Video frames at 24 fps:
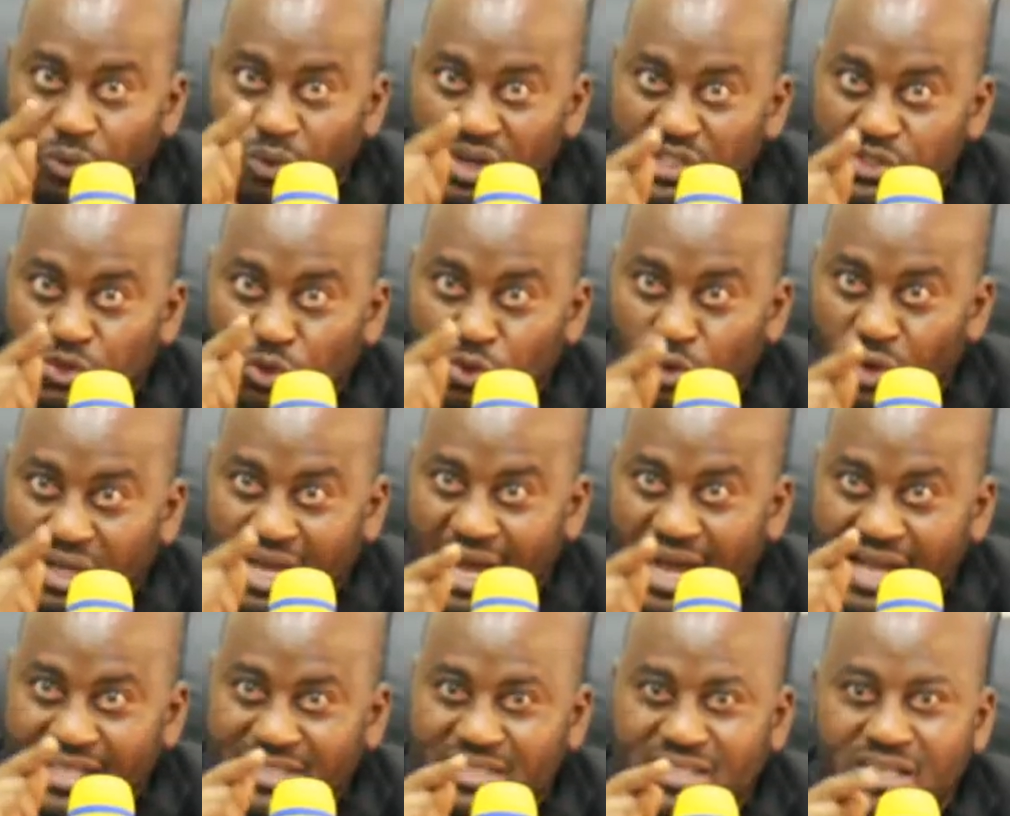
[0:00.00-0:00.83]
want to look
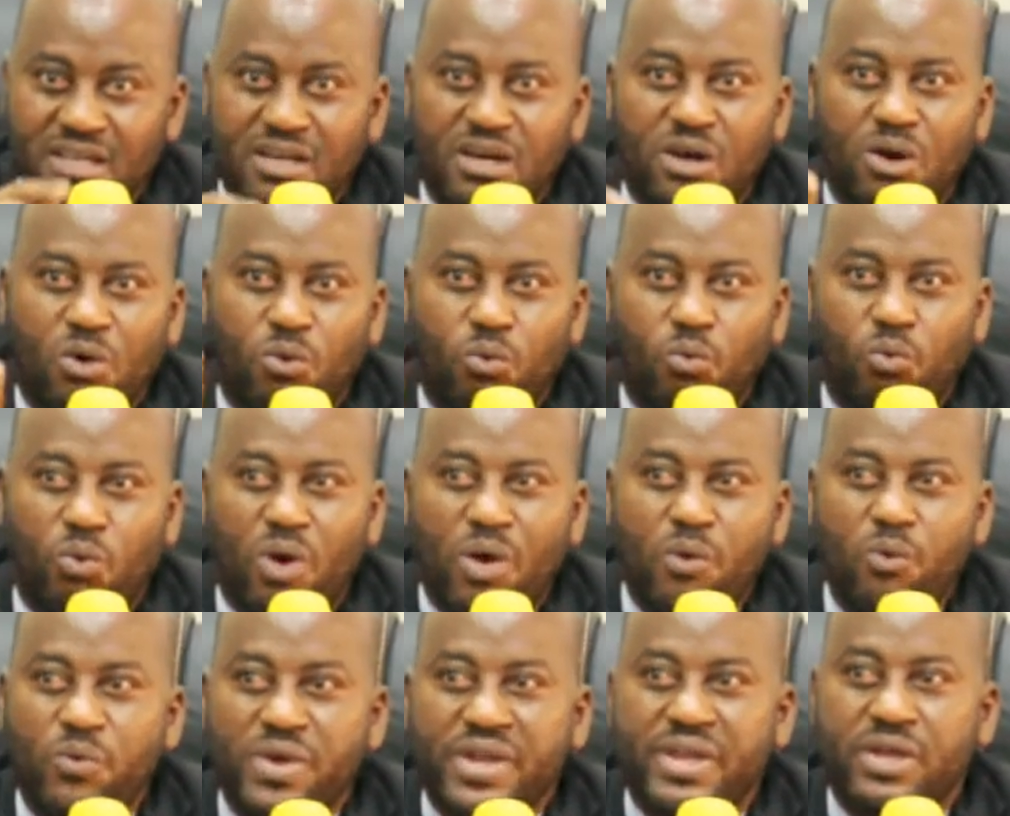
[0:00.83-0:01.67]
at
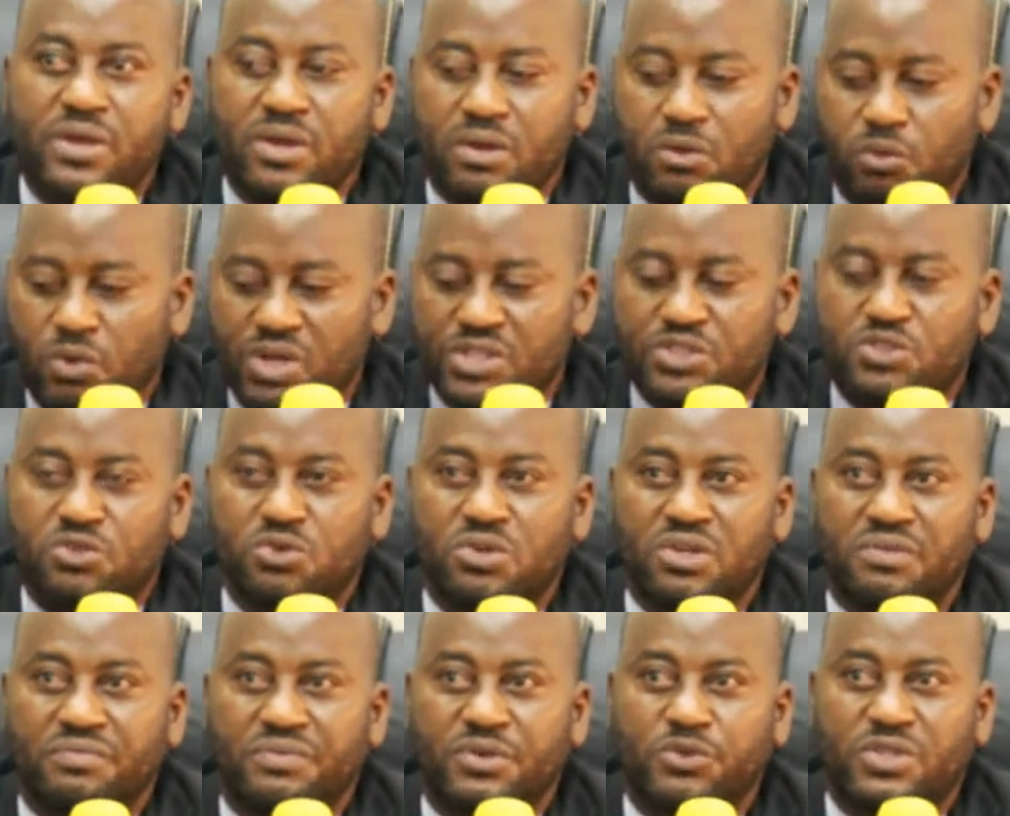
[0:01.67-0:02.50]
when we want to
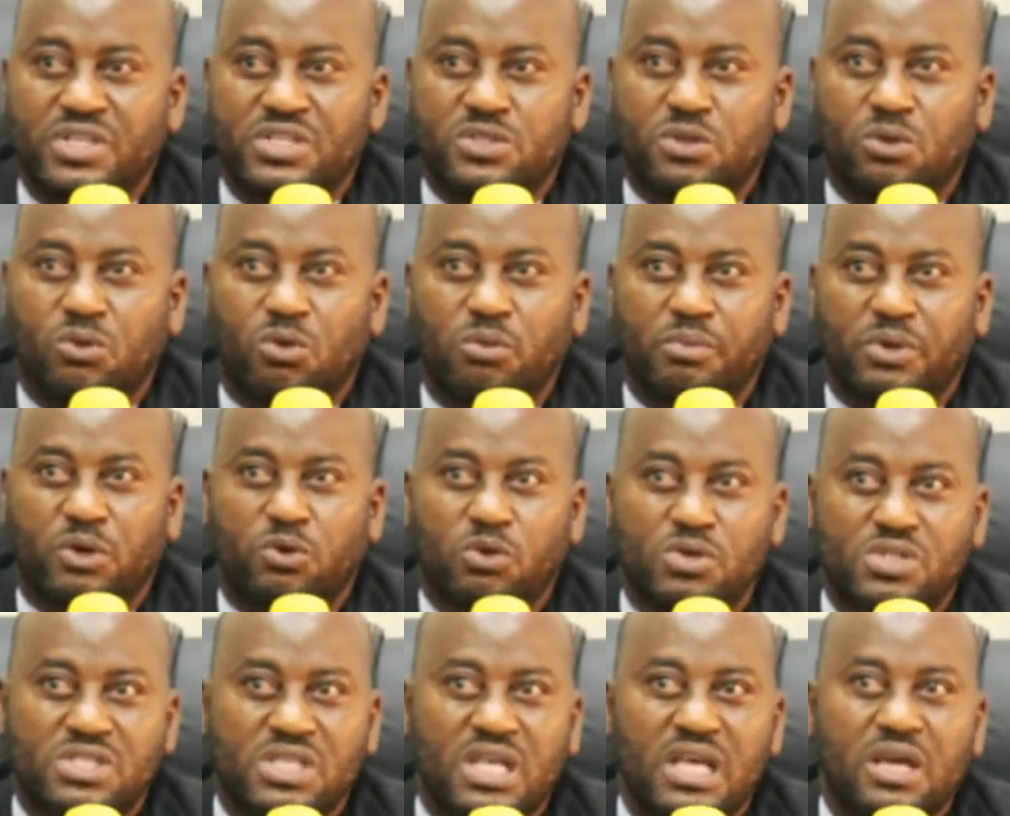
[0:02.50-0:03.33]
review this law,
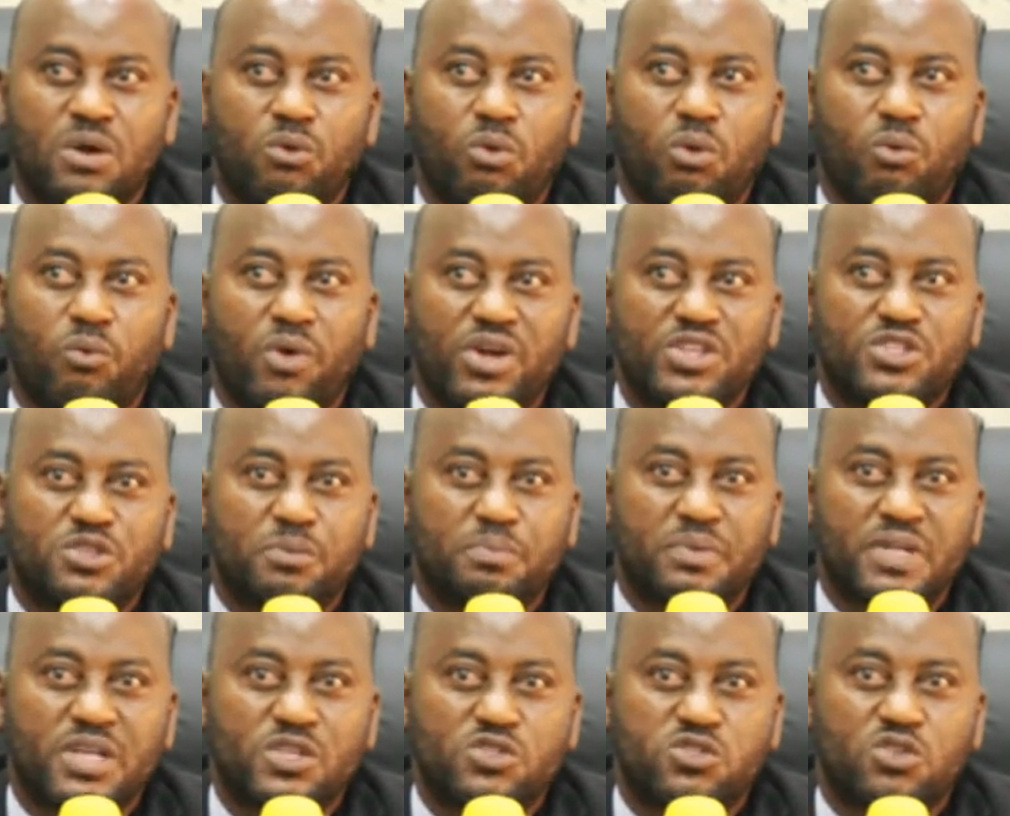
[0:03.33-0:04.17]
because we want to
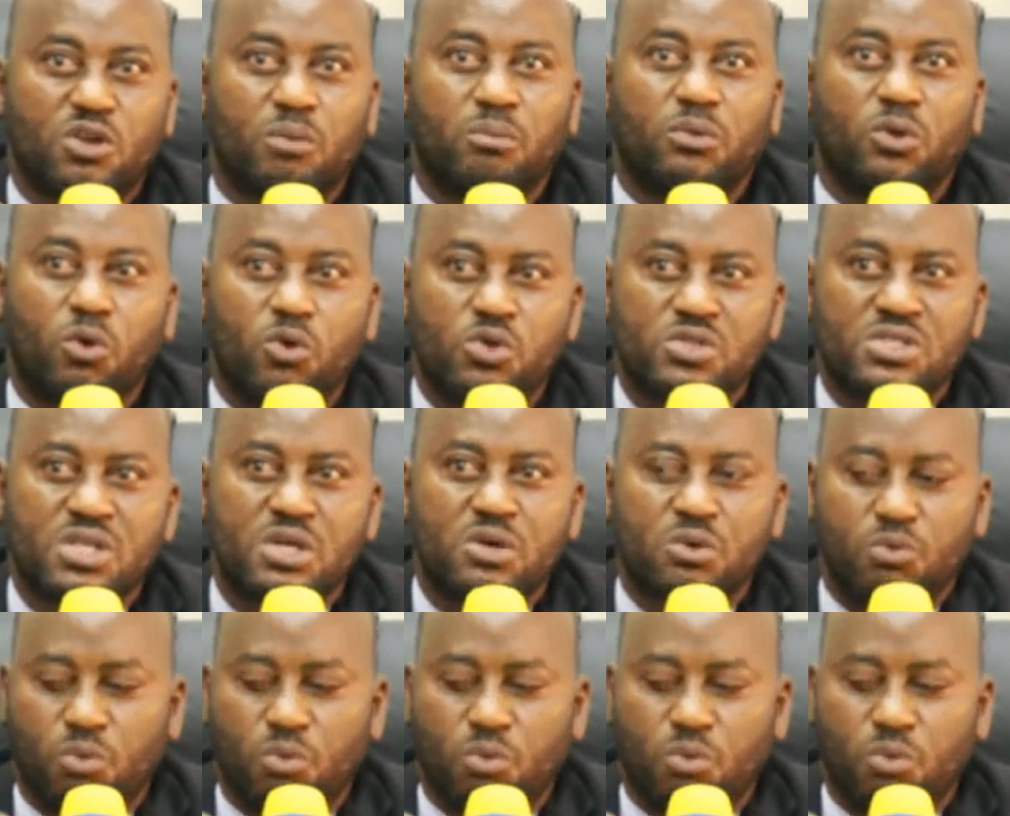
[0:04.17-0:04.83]
bring some laws,